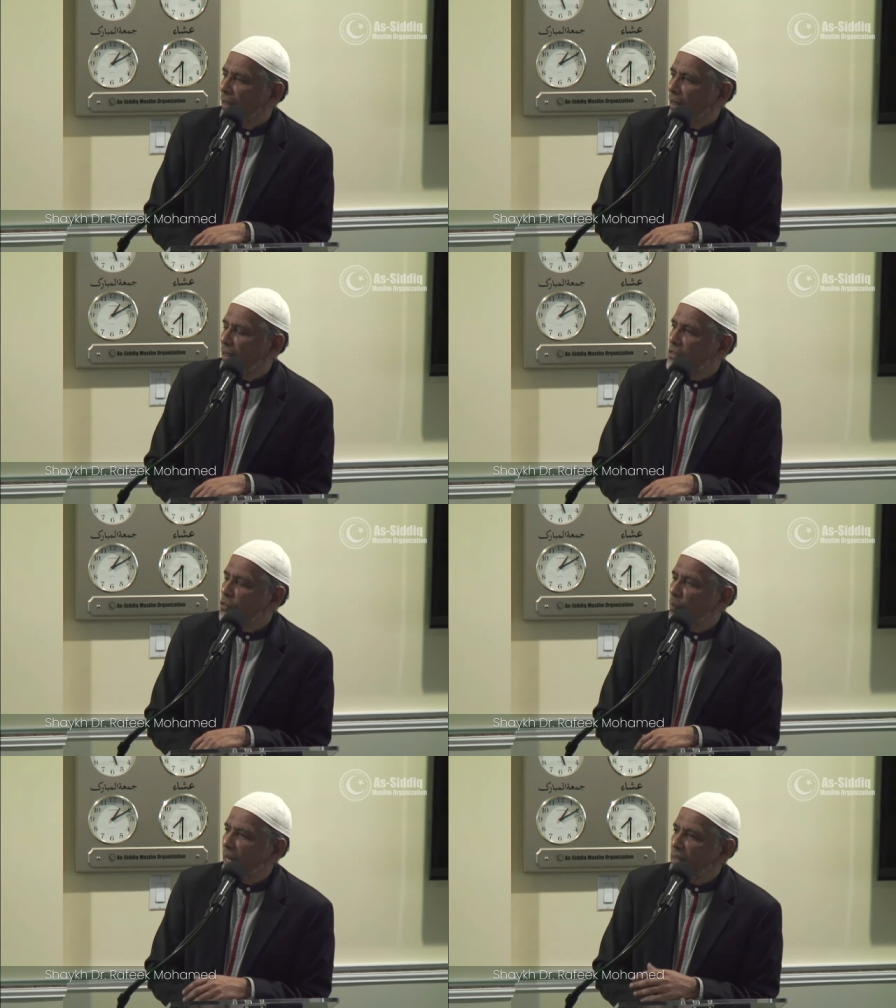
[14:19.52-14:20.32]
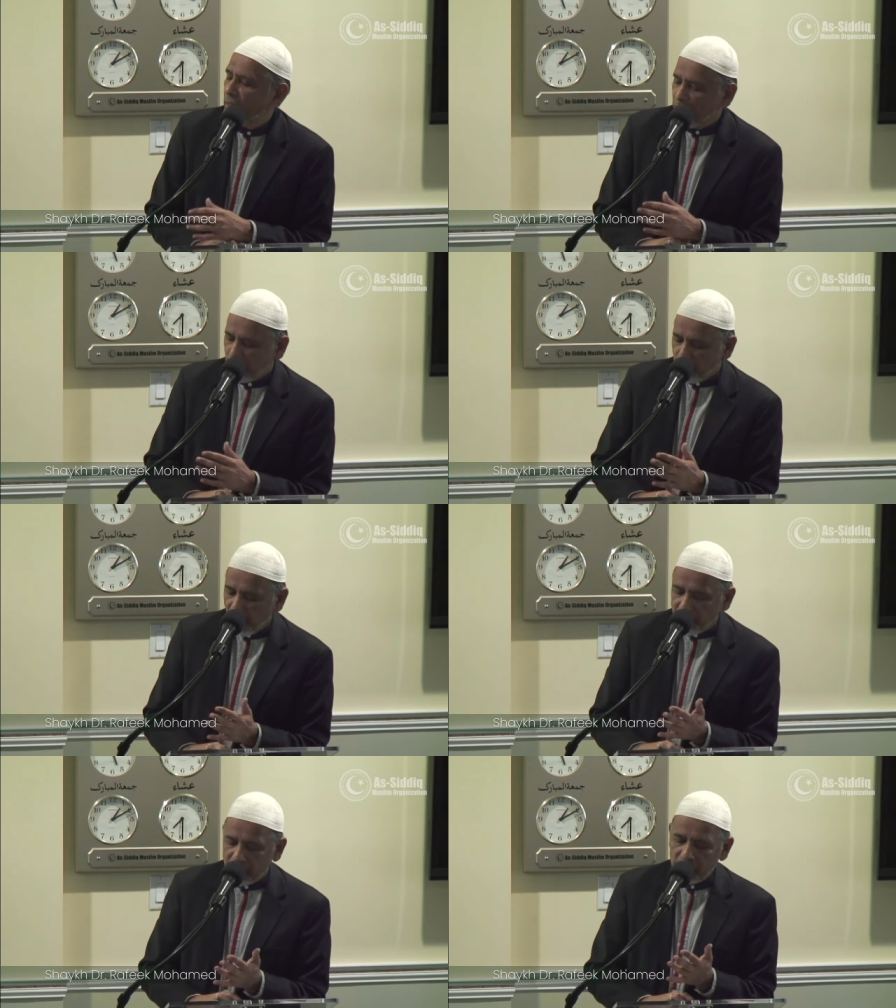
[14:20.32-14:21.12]
And so, my dear
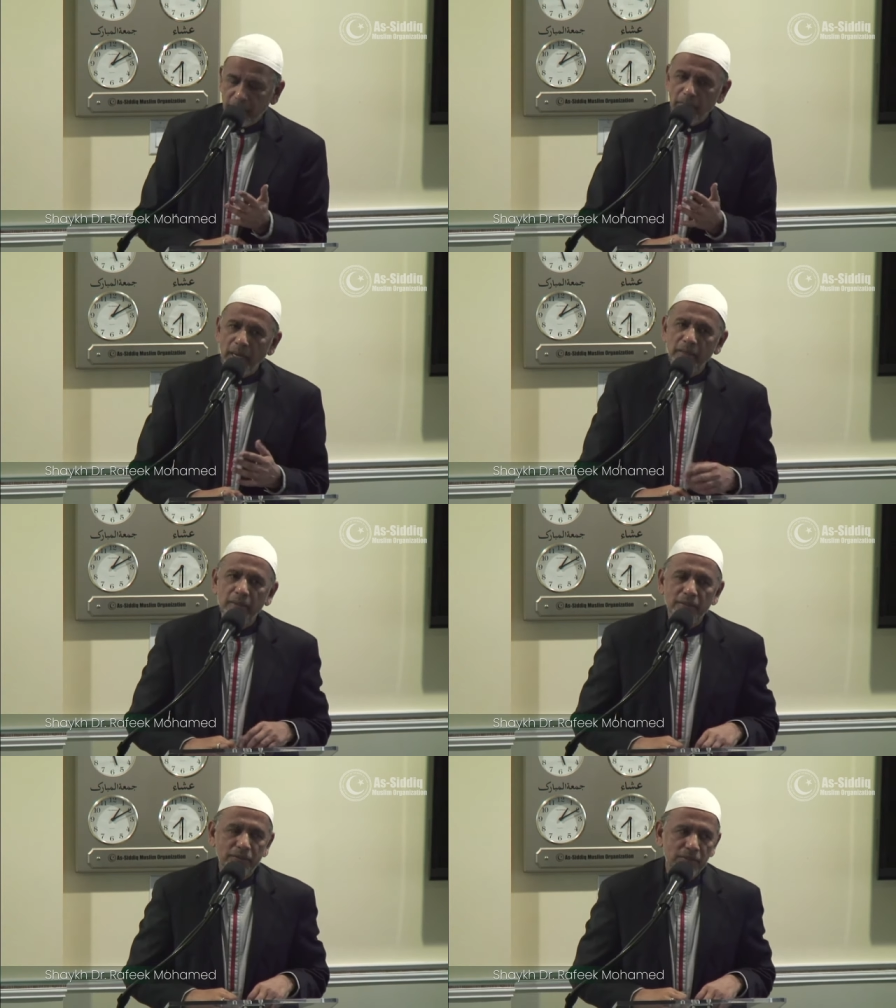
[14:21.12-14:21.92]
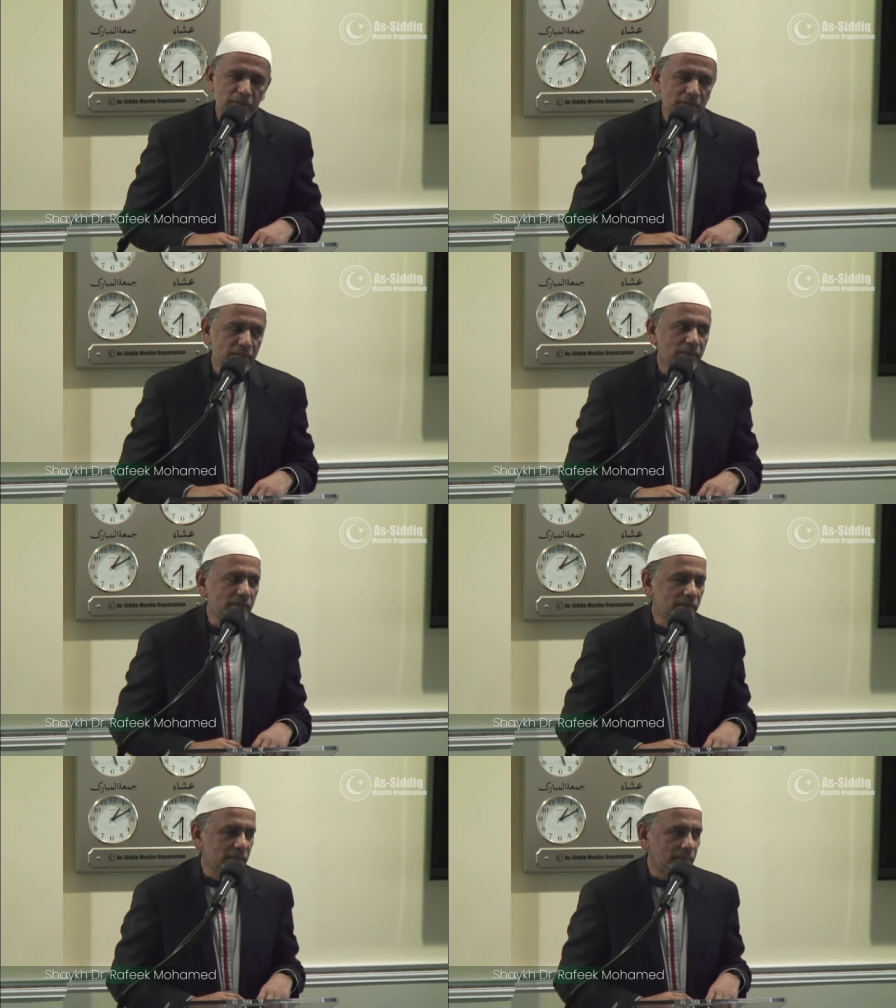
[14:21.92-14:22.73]
brothers and my dear
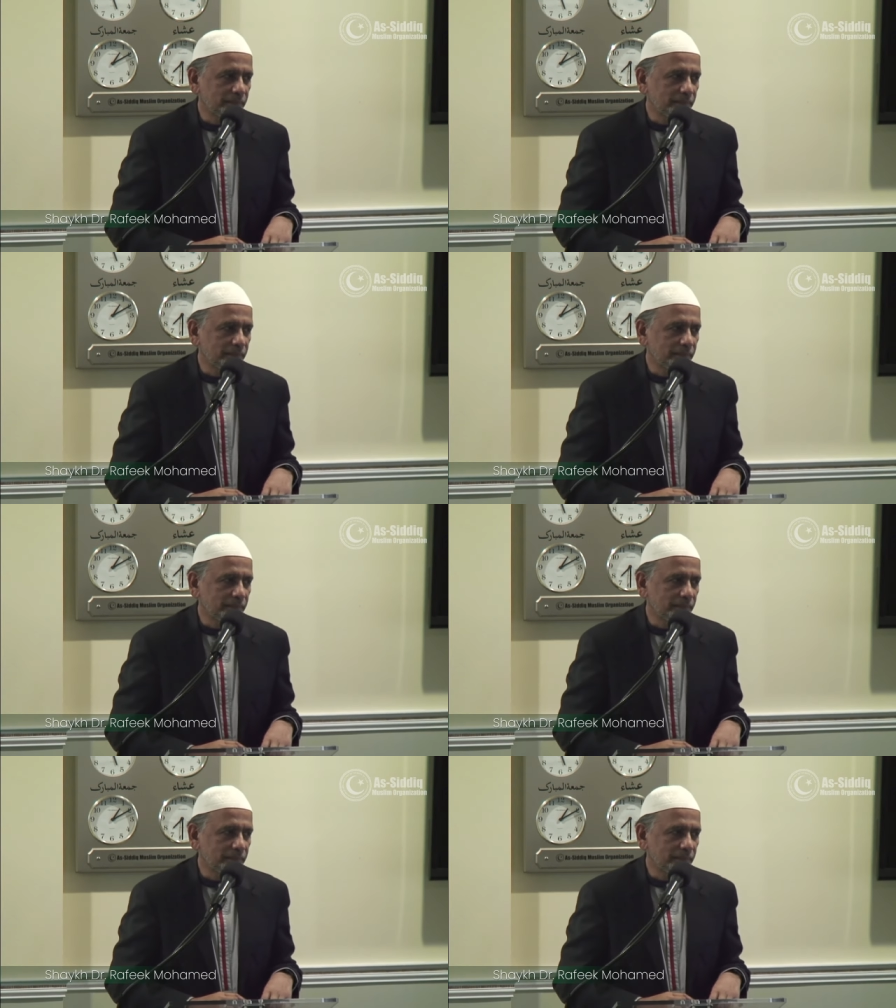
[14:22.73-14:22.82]
sisters,